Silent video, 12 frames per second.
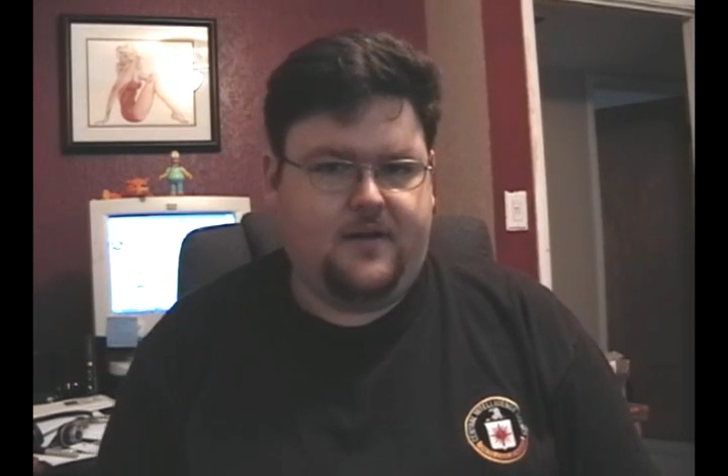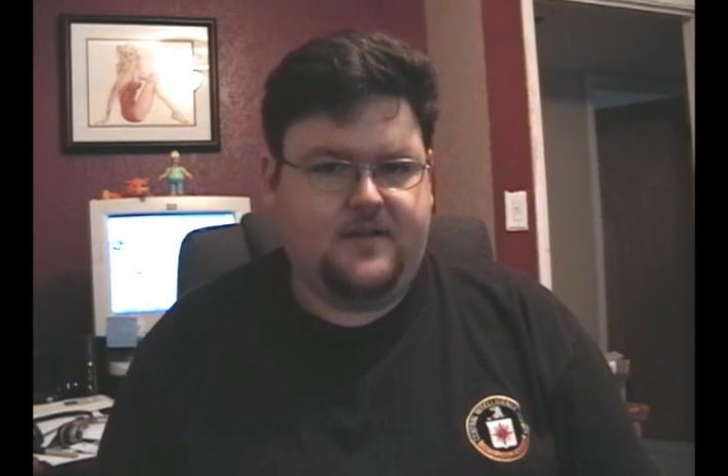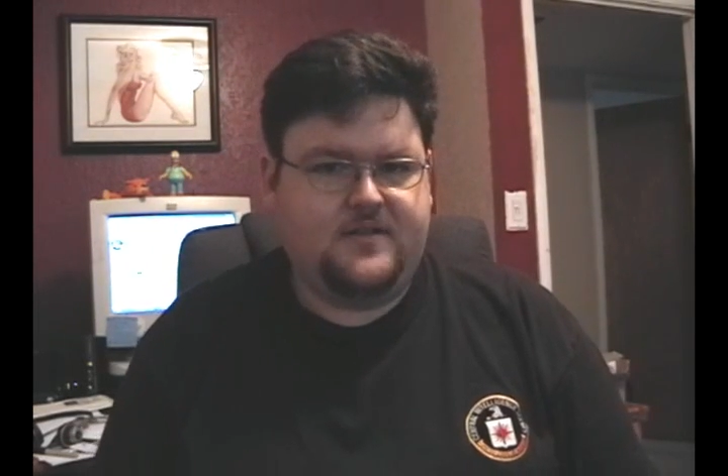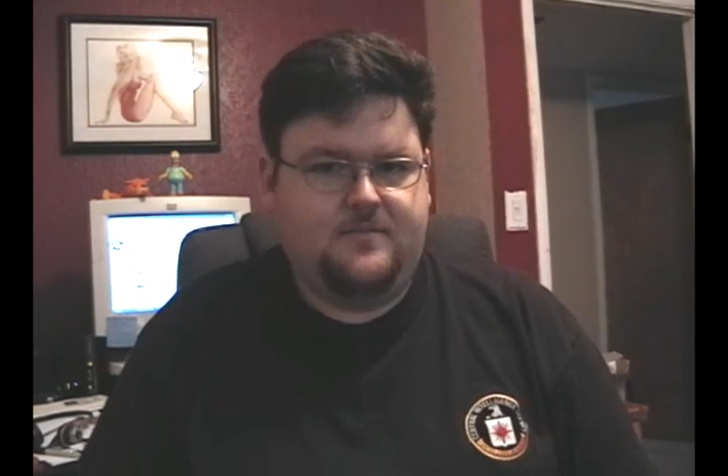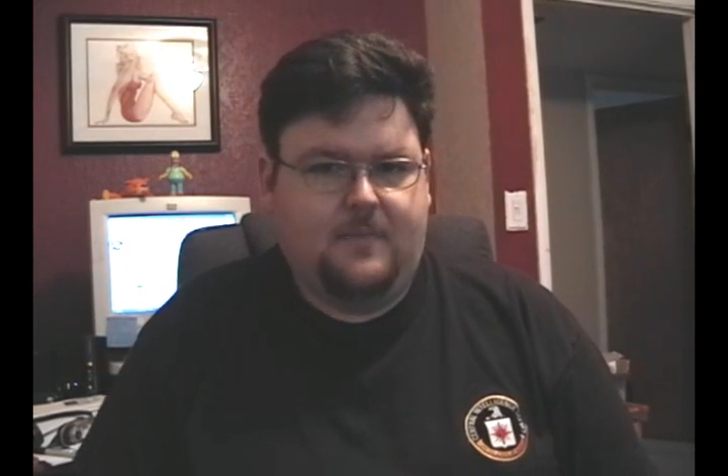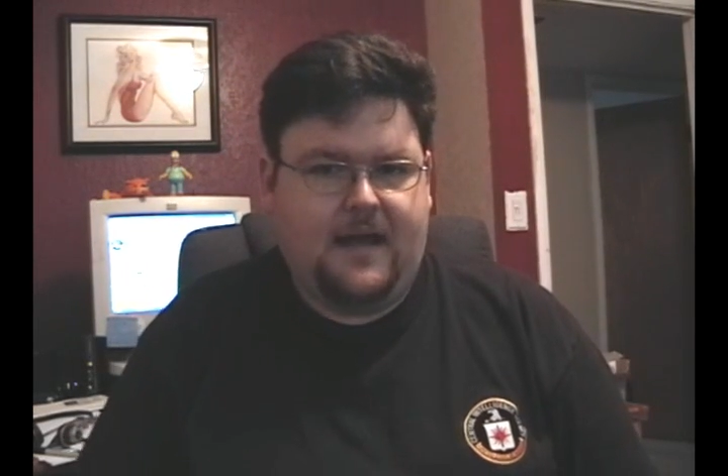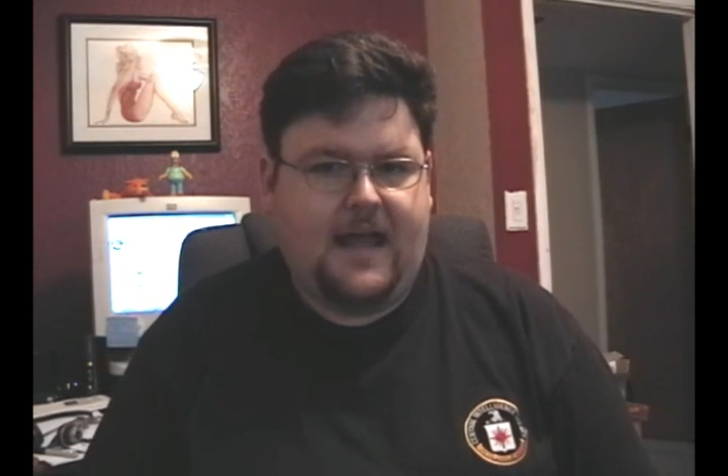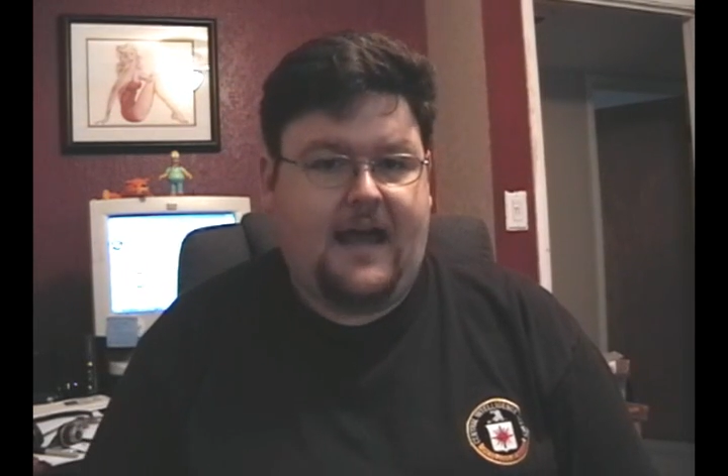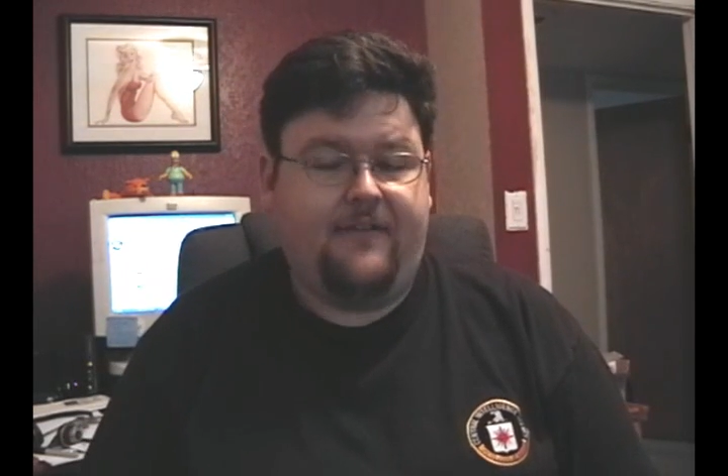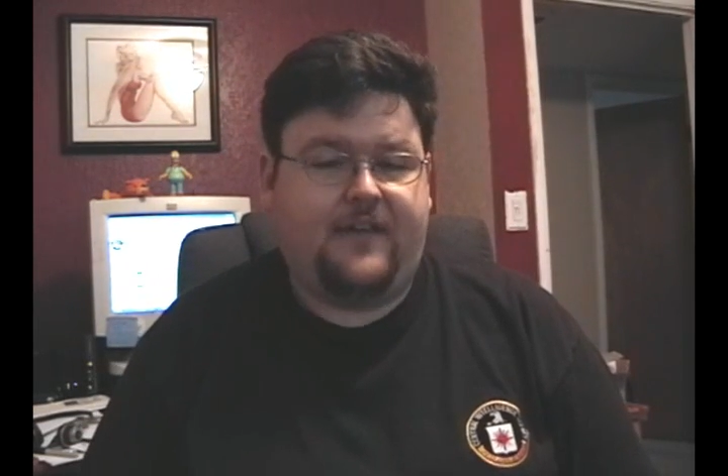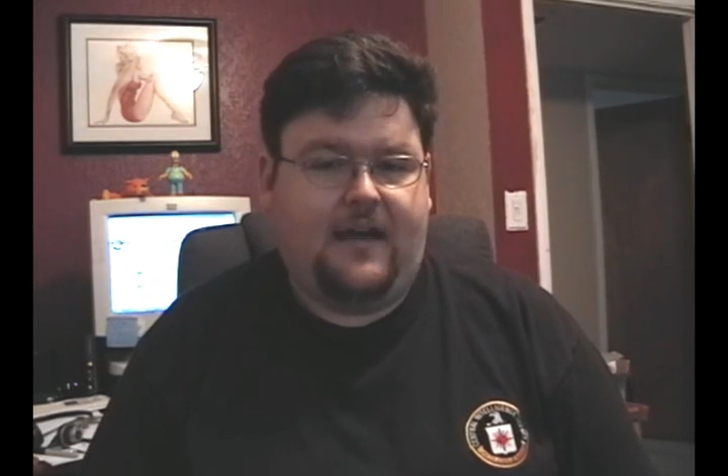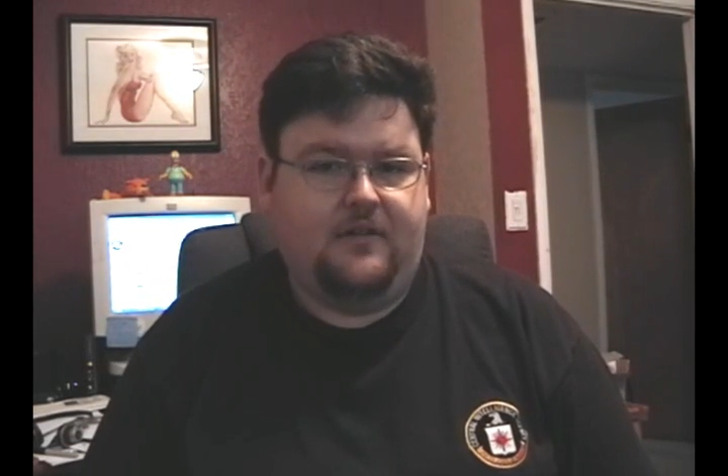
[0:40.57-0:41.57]
into my
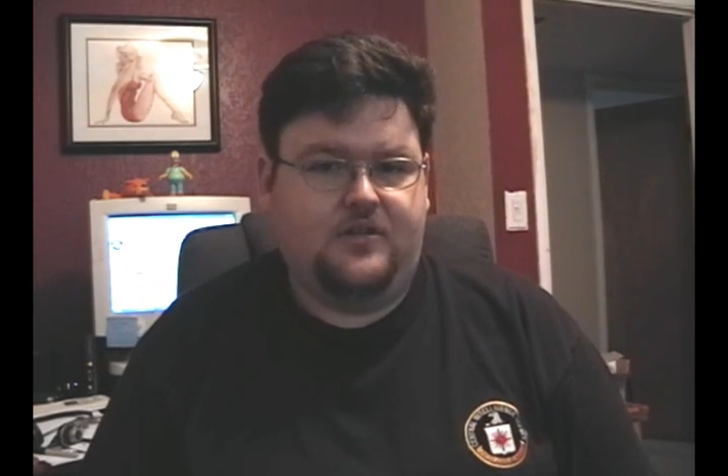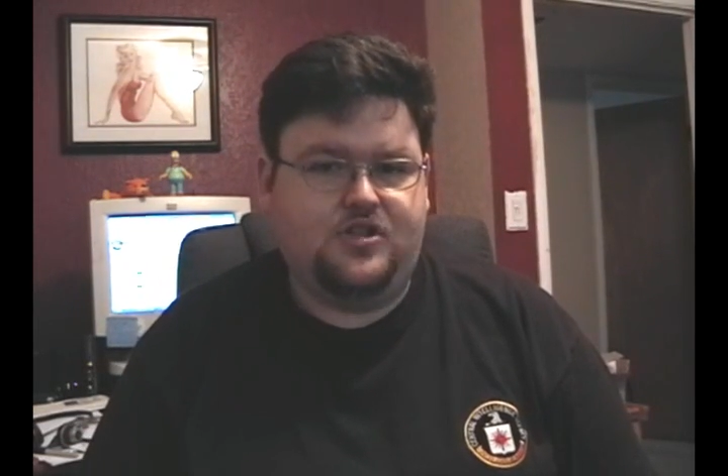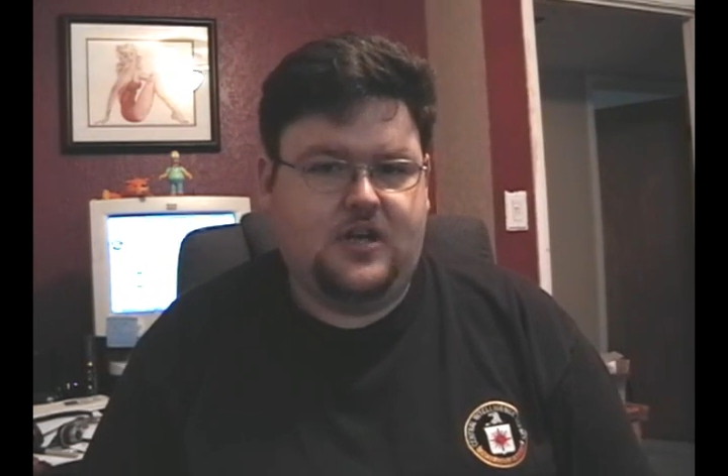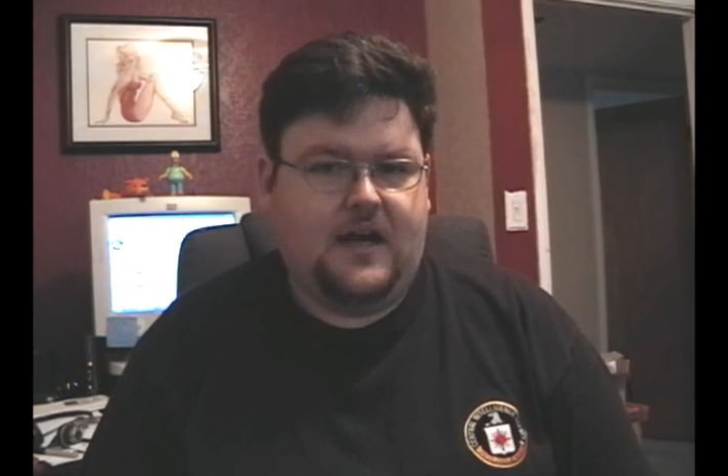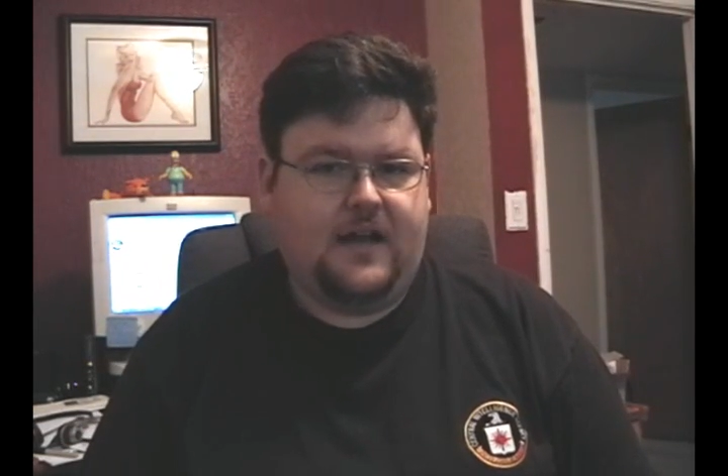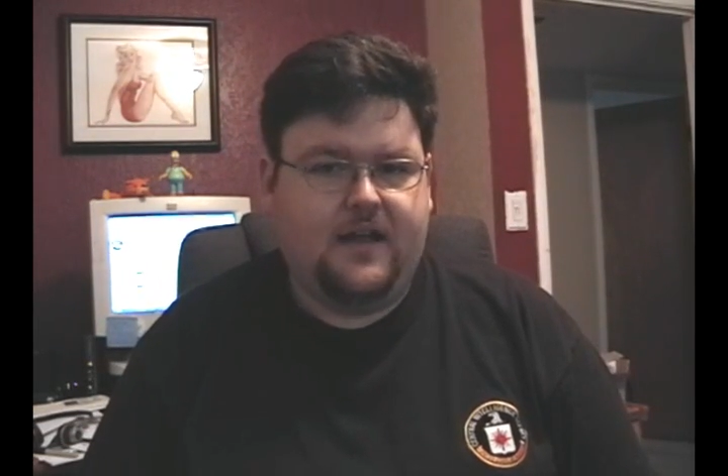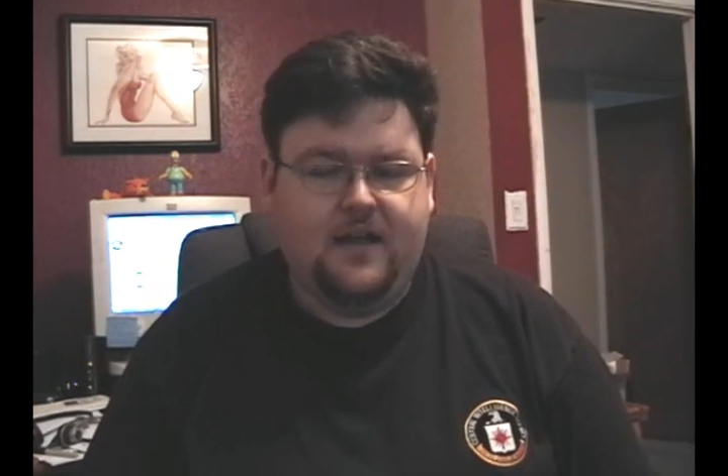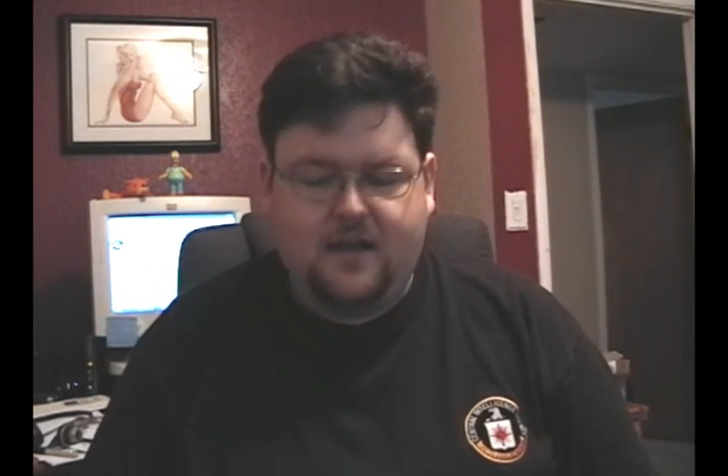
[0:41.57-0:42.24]
half-gallon jug.